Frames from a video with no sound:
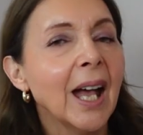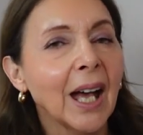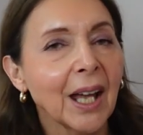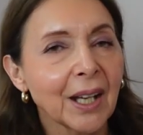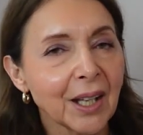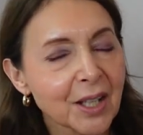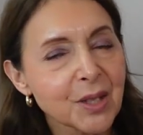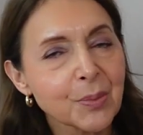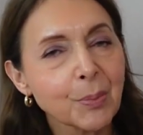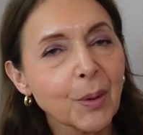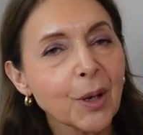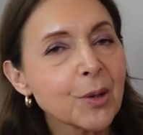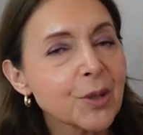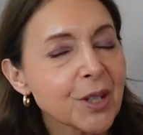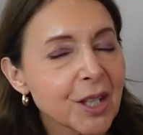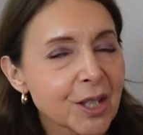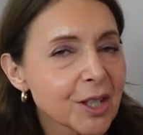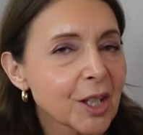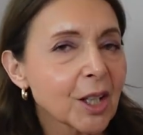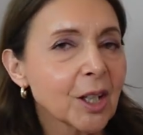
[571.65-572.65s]
And I
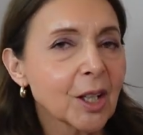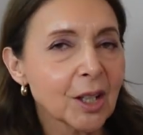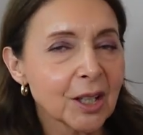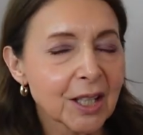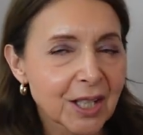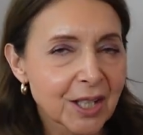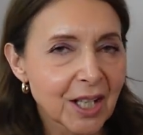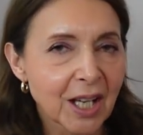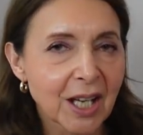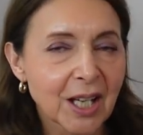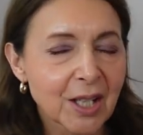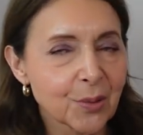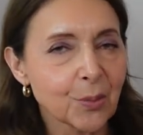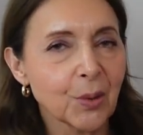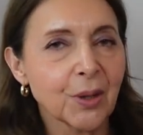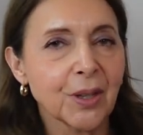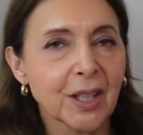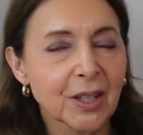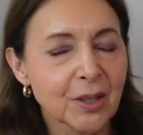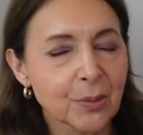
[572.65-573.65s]
suppose it's early days
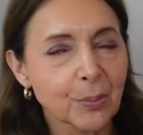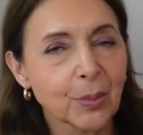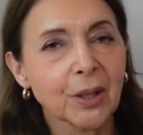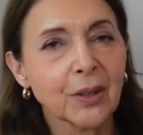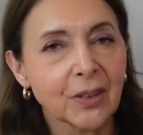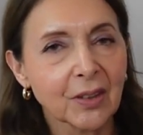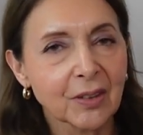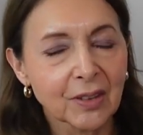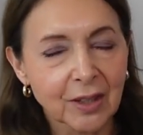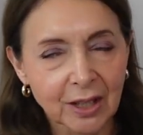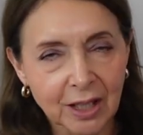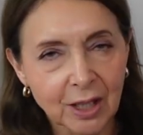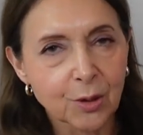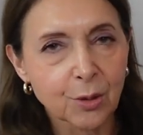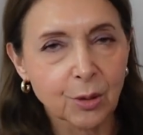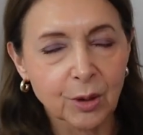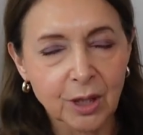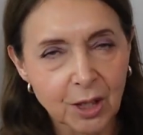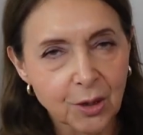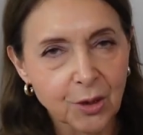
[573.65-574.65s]
with this because it's
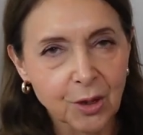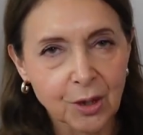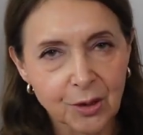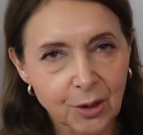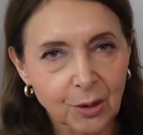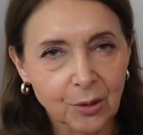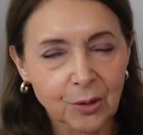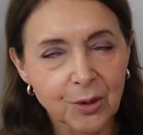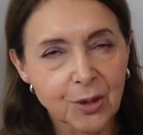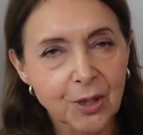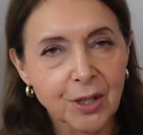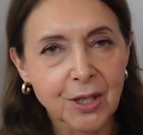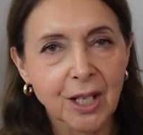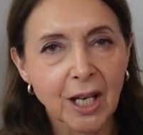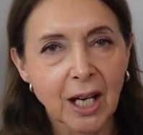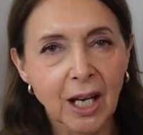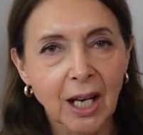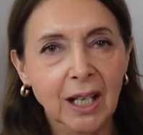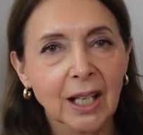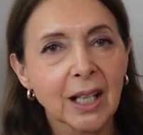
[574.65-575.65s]
literally just on
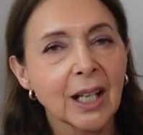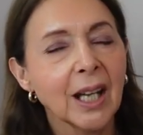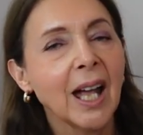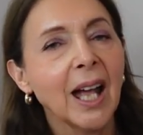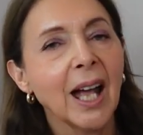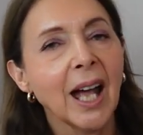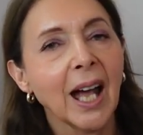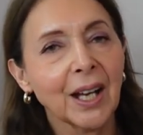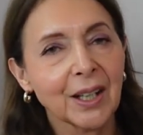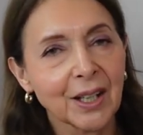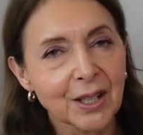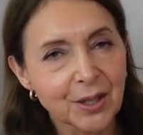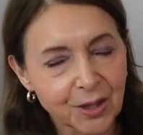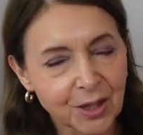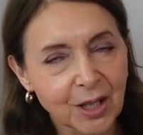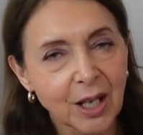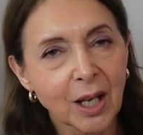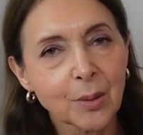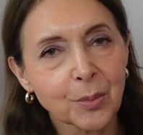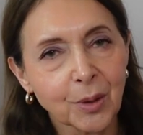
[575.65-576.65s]
today. And as
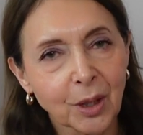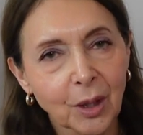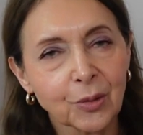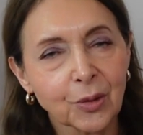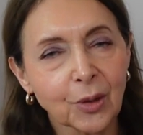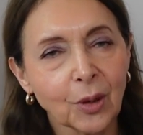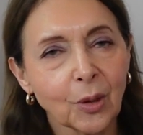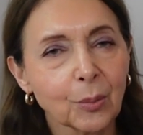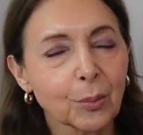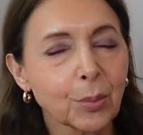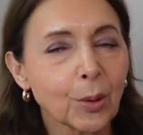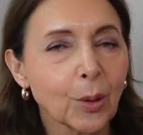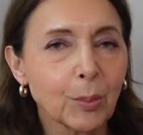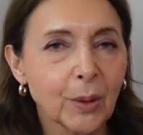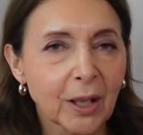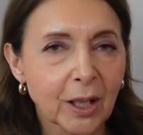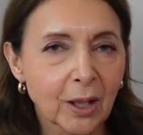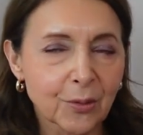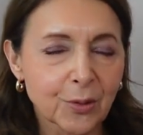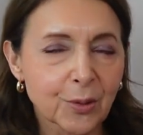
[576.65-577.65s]
time goes on,
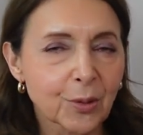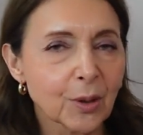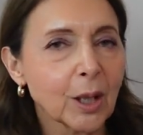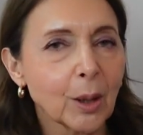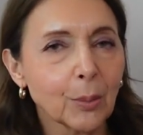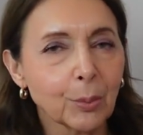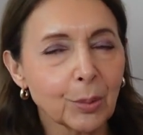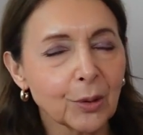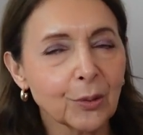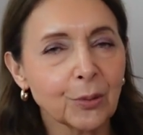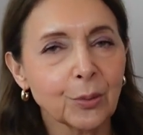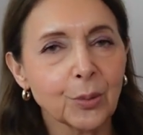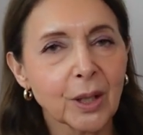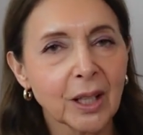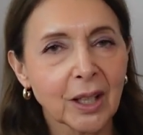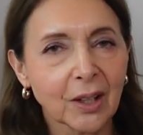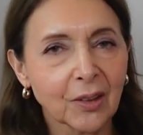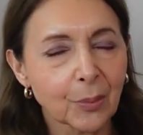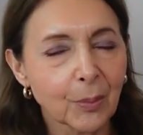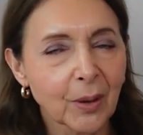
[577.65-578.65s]
probably after a couple of
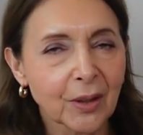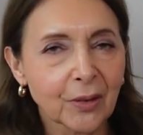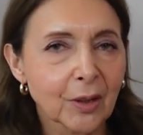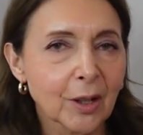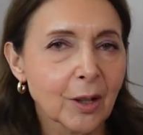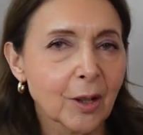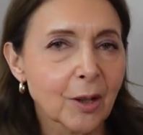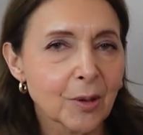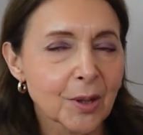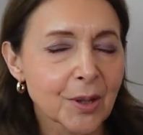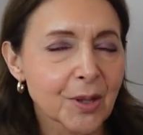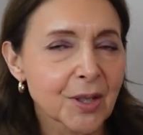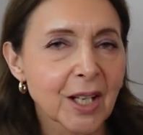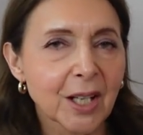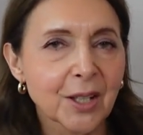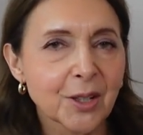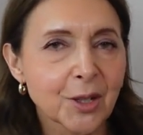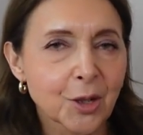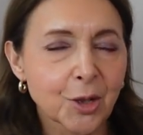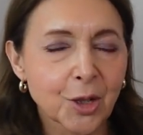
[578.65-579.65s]
weeks, mascaras
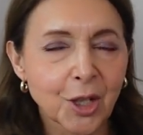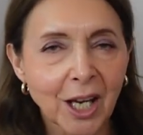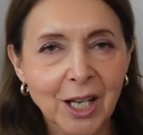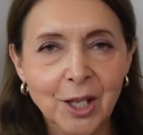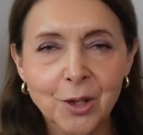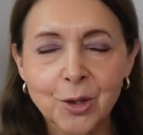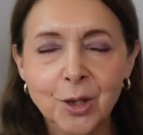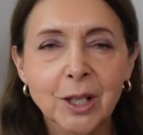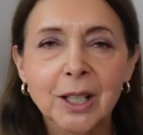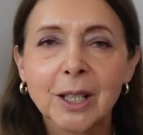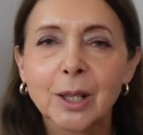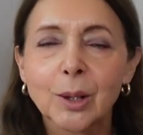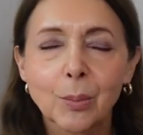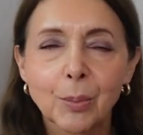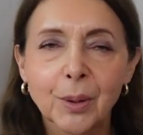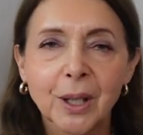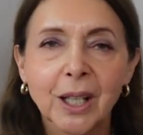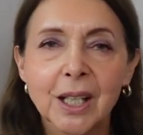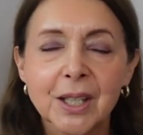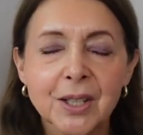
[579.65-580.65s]
tend to change a little
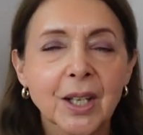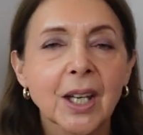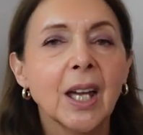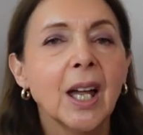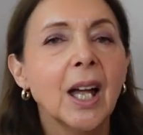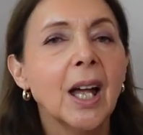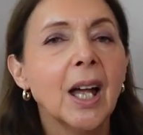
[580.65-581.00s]
bit.